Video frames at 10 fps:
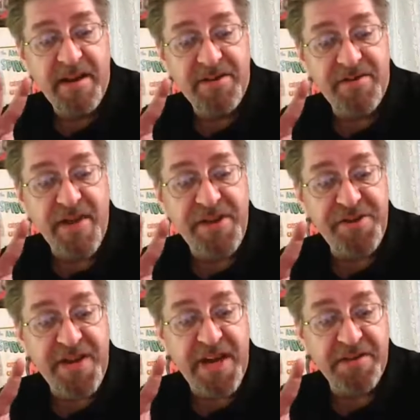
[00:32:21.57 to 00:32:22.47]

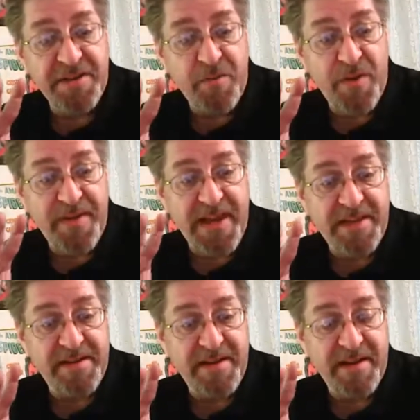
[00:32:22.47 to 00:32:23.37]
Strange Tales, the one
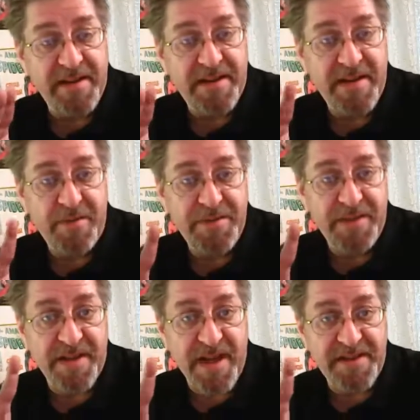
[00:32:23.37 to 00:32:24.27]
that was
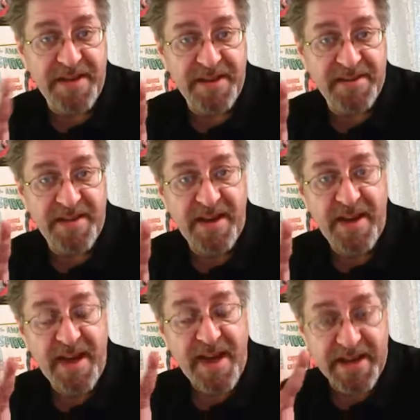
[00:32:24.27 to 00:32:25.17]
in the contest.
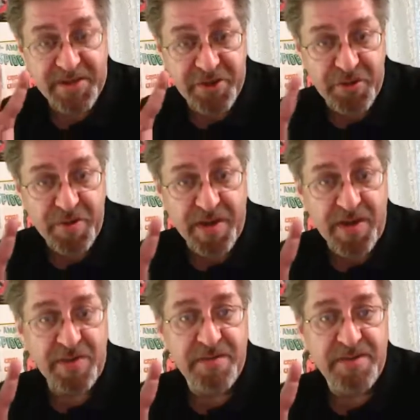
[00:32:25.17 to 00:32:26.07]
I had 2 of
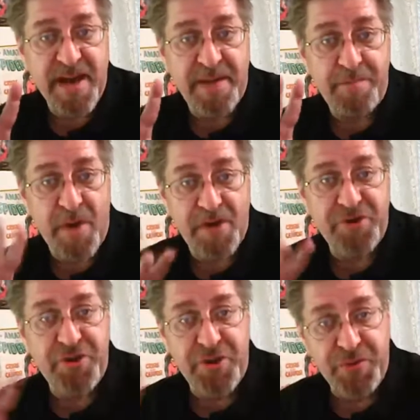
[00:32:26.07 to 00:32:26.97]
those. I had
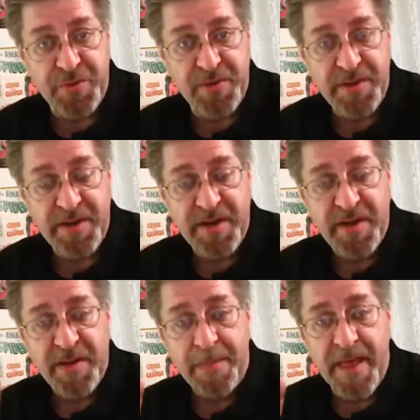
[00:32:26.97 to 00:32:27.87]
bought 2,
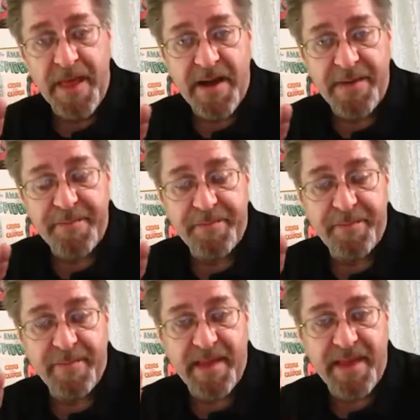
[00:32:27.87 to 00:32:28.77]

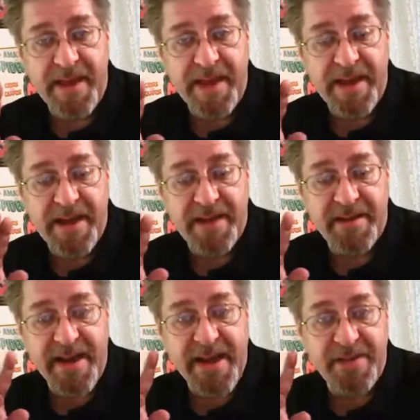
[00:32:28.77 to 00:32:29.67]

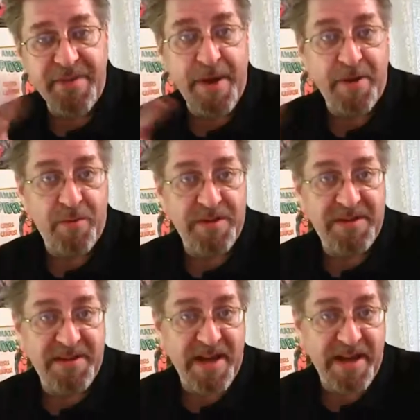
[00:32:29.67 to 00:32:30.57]
and I got the better one
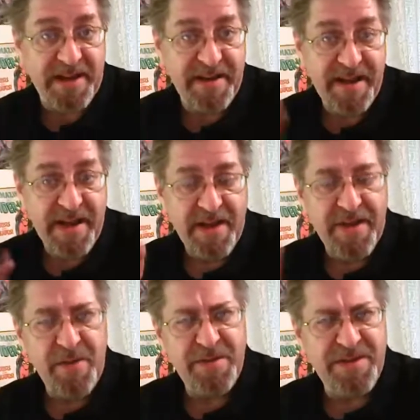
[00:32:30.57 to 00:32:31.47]
signed.
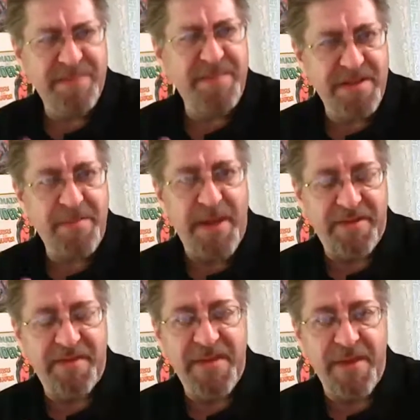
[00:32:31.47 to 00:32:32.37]
They're
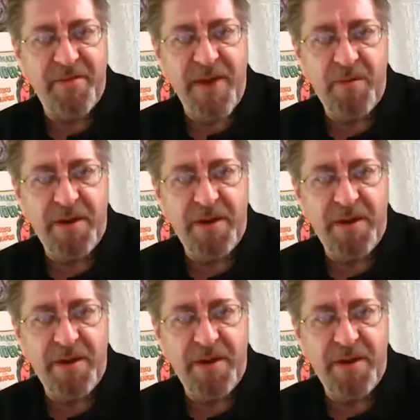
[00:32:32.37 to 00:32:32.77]
about the same grade.